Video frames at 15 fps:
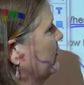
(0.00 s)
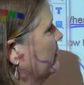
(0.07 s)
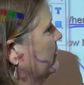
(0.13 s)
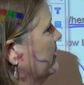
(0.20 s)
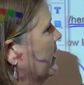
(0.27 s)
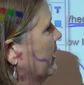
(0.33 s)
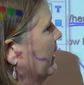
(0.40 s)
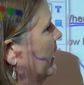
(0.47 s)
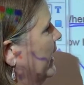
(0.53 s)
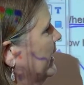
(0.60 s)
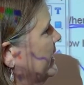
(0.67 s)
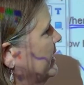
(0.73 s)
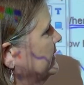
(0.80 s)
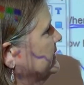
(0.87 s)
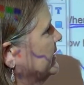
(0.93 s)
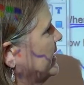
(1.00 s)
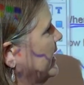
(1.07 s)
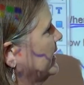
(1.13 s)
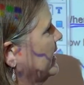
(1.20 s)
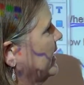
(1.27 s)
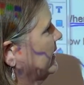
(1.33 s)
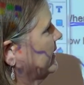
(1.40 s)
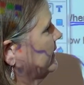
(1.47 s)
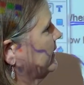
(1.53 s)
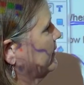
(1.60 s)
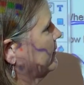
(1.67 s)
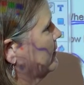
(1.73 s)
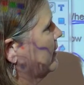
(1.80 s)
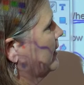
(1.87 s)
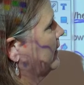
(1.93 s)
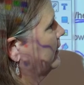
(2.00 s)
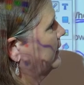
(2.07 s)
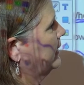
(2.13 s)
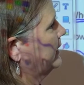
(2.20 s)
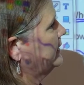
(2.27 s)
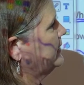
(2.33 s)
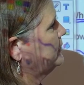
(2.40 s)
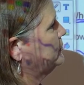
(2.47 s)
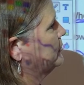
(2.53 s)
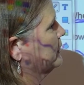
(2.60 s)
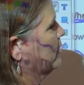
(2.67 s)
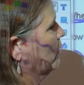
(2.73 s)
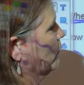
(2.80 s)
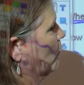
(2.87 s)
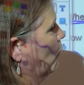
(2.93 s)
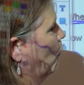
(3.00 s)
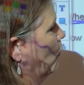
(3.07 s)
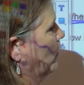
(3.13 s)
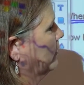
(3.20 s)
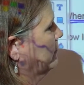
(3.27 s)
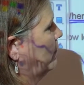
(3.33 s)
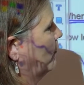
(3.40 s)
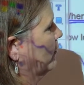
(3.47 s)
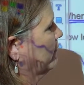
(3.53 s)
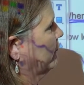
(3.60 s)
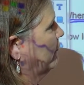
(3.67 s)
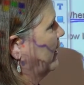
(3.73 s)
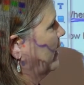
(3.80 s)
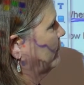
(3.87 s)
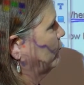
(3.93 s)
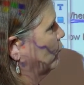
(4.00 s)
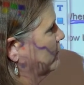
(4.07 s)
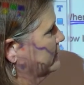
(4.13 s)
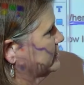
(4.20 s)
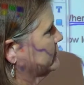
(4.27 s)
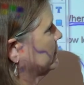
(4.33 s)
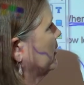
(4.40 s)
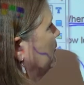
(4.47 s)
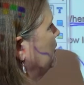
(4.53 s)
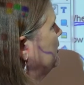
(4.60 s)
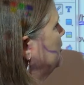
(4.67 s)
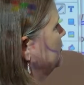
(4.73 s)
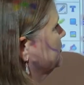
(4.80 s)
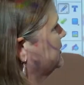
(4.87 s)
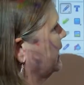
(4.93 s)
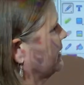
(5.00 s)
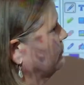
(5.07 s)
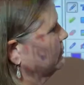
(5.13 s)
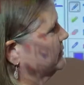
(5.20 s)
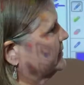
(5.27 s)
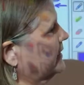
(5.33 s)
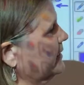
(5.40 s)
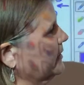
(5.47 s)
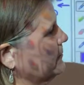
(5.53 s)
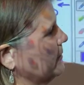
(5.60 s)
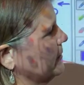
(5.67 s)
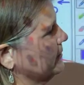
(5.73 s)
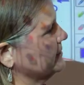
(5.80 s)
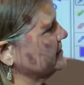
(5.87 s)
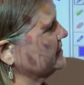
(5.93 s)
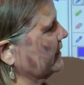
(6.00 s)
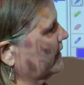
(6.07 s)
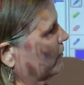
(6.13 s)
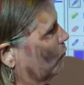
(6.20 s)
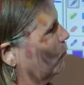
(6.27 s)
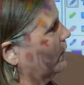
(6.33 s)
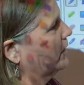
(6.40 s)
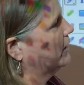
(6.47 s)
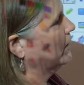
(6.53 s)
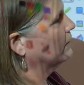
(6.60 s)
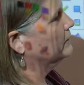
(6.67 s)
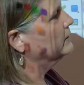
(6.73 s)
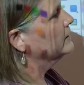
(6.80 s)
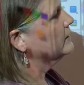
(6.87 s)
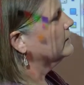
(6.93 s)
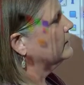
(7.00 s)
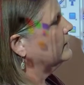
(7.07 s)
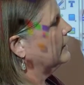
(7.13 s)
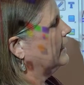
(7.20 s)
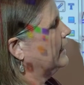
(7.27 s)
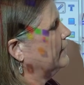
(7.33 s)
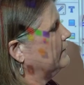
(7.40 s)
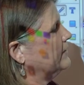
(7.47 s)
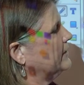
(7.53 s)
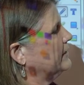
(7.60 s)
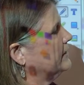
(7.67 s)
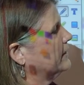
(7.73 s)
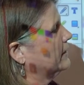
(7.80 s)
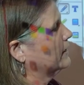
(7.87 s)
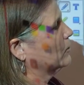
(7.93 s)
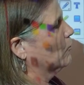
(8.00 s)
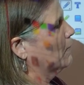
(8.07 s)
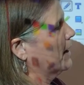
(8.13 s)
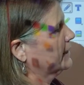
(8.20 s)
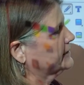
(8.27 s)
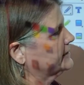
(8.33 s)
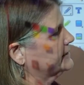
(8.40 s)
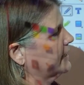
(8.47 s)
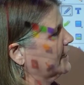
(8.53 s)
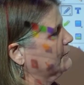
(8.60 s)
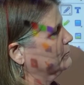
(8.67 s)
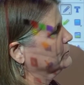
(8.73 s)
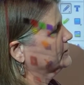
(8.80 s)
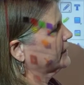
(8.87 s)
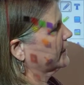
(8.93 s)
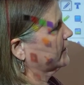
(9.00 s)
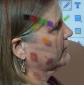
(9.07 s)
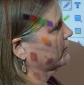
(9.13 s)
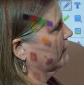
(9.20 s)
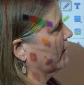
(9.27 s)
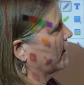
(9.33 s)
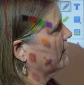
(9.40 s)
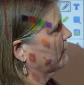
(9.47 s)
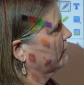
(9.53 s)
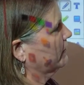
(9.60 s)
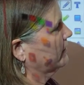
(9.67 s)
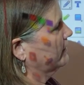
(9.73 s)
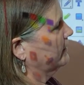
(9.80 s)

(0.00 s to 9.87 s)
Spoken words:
of it. I can say, hey calculator, I need you to go to 1.5 for me. So go into your table setup here at second window, and then go back to table, second graph,